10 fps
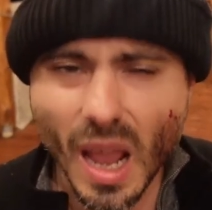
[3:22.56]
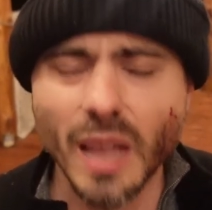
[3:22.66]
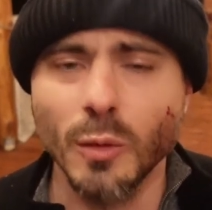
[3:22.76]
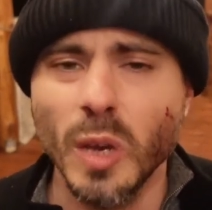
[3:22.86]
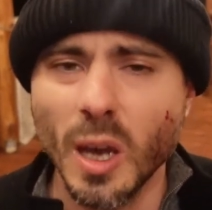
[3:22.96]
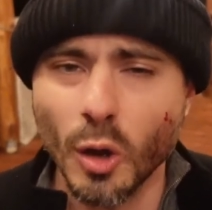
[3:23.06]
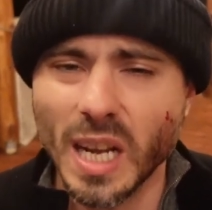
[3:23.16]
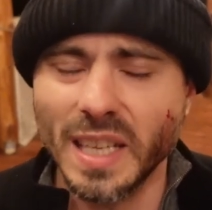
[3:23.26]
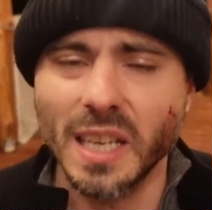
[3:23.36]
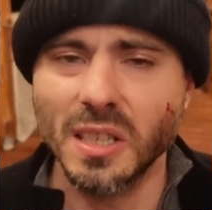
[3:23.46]
And we
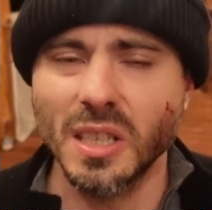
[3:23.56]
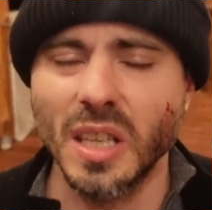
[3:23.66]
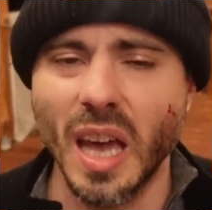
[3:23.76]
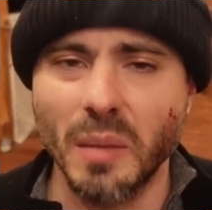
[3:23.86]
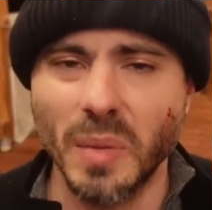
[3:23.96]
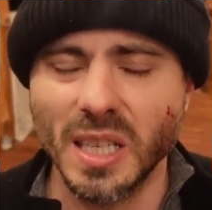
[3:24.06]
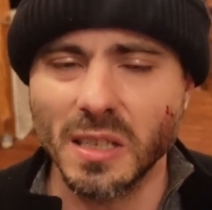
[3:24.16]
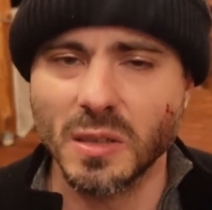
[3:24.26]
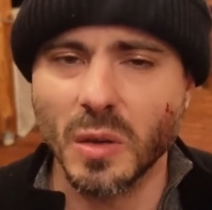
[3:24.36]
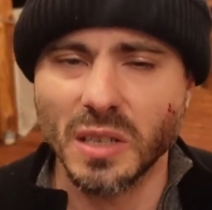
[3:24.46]
organize it in
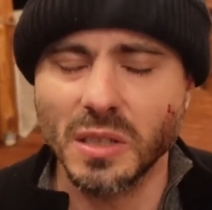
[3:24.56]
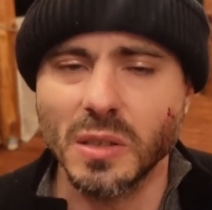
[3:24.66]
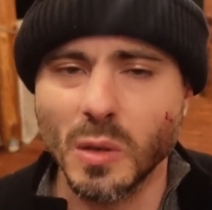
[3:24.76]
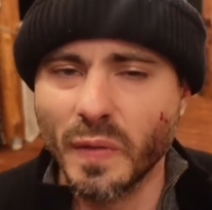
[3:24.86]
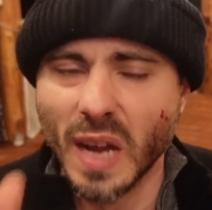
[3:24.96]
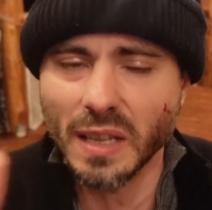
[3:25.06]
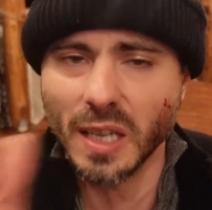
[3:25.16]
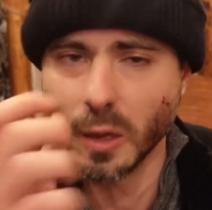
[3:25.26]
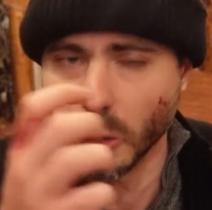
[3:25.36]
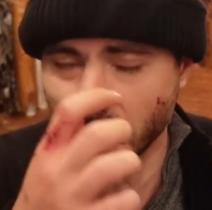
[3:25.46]
hermetic structures of
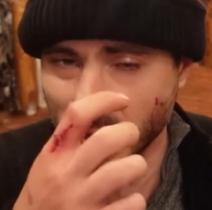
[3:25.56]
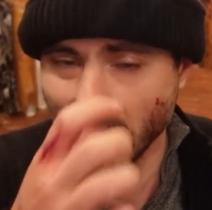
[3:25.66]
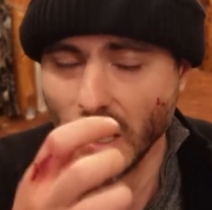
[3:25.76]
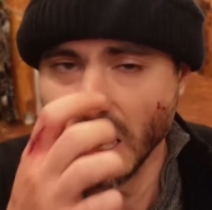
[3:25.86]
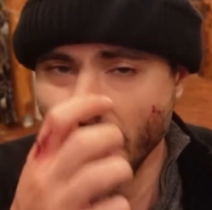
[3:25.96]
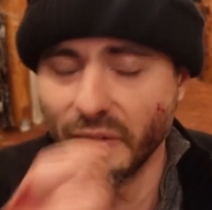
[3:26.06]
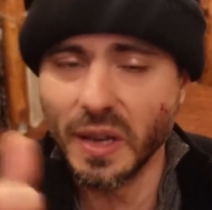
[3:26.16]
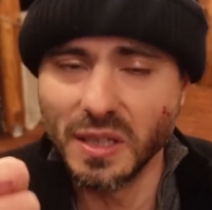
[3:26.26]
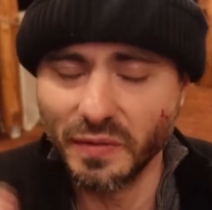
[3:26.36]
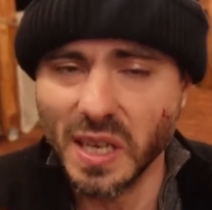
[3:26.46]
categories.
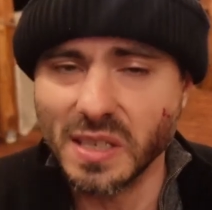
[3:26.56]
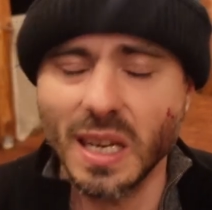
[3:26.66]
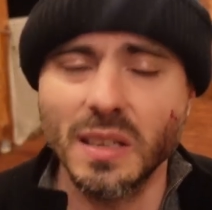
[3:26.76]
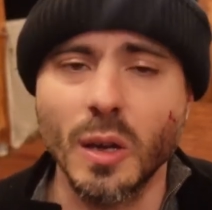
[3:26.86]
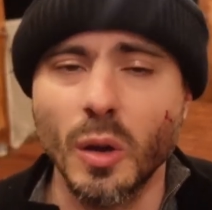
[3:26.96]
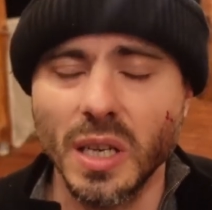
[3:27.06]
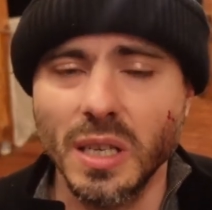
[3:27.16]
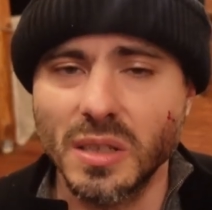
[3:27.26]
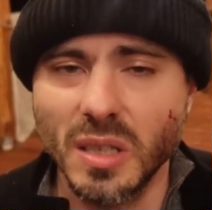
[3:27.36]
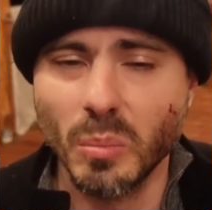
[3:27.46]
The first
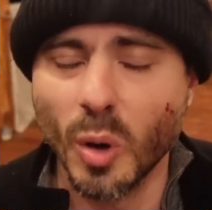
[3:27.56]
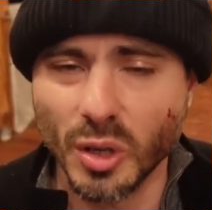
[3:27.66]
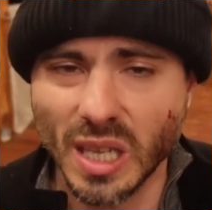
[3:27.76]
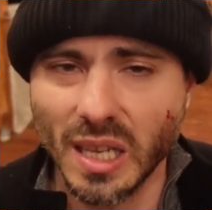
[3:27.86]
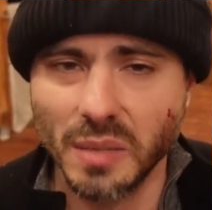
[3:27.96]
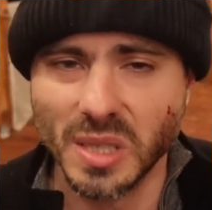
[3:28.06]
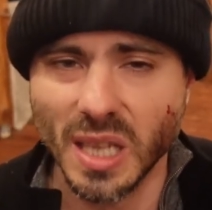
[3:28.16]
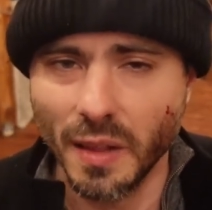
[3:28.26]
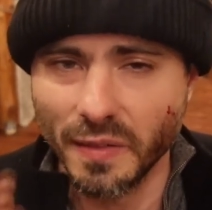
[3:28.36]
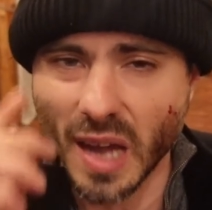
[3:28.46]
category is the mortal
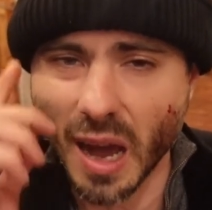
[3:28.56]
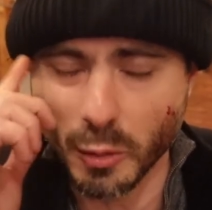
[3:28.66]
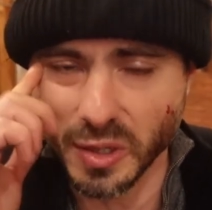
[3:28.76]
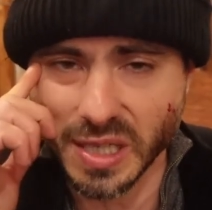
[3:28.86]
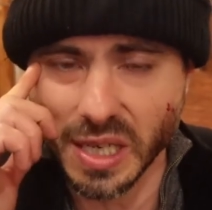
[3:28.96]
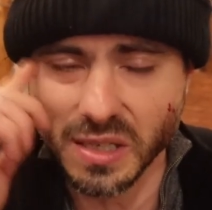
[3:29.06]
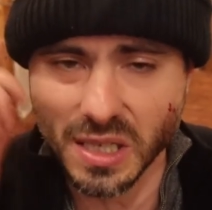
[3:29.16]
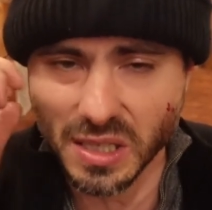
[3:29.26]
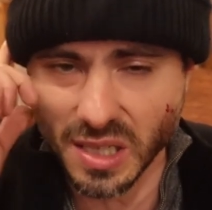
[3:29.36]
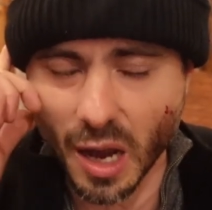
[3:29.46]
himself, our
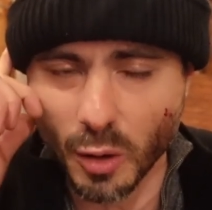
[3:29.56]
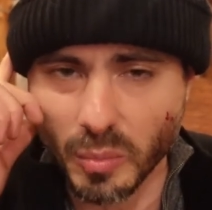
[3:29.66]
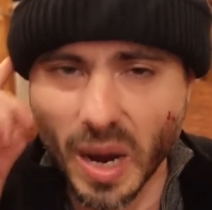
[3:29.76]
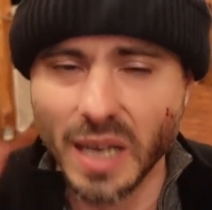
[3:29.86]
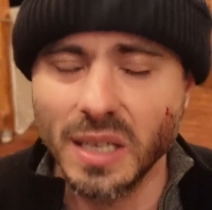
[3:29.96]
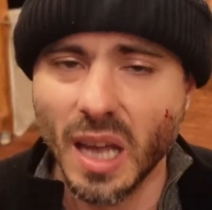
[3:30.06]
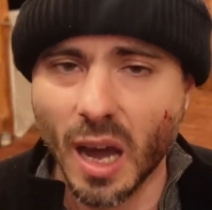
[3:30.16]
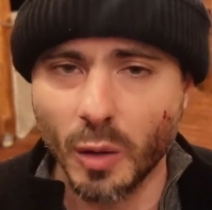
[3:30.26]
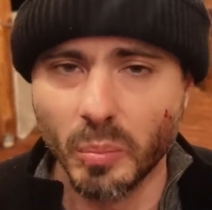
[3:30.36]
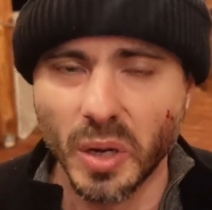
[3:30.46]
senses, our mind,
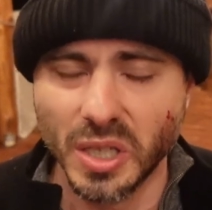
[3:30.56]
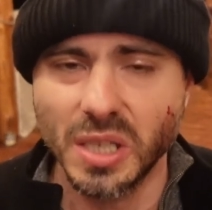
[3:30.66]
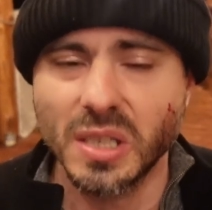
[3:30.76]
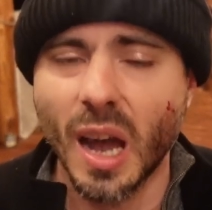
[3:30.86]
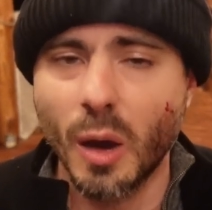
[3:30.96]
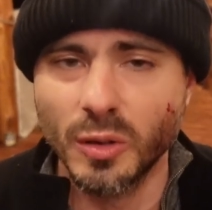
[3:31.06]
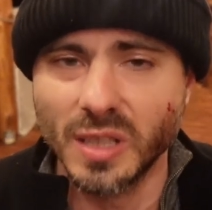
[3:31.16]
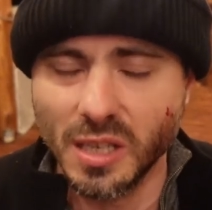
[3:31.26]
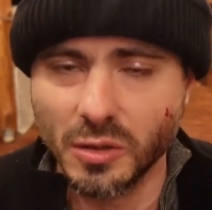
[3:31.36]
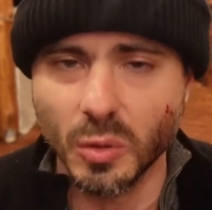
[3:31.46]
our bodies, our
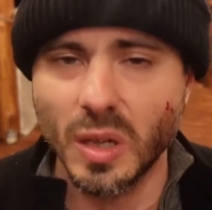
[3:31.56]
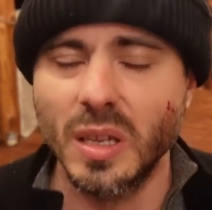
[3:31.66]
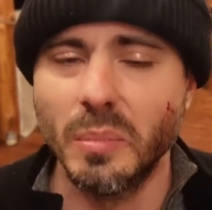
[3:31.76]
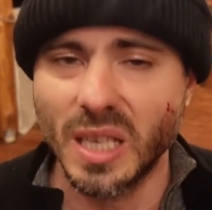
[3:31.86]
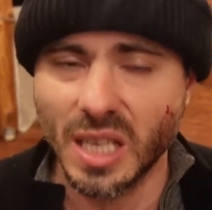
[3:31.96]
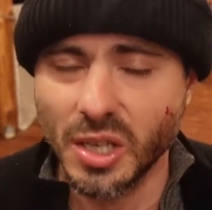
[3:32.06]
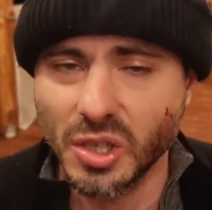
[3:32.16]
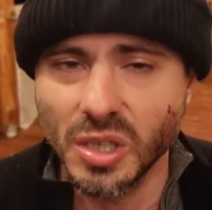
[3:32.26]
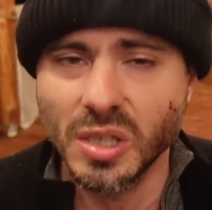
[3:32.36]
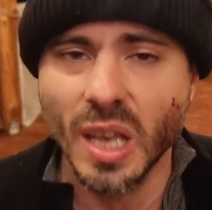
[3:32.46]
natural
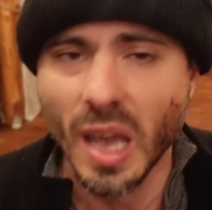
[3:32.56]
limitations,